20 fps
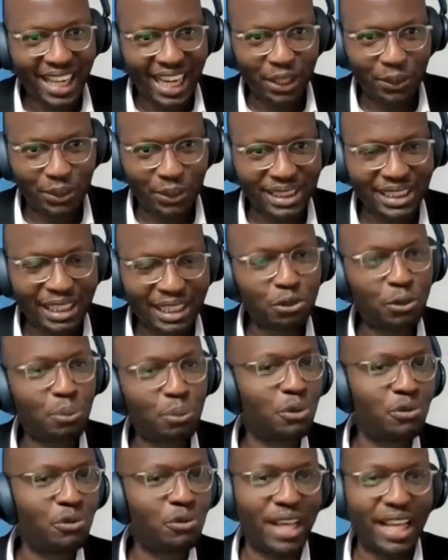and you just have to
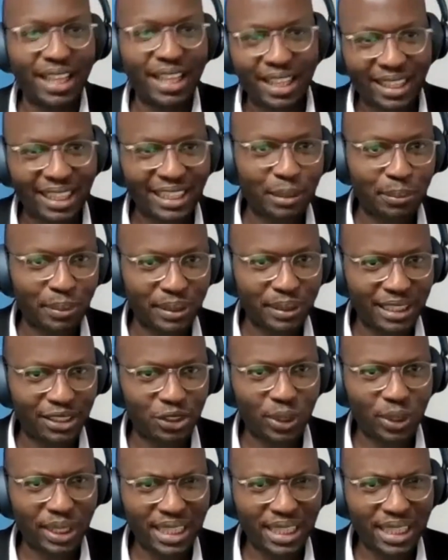prove the other 30%.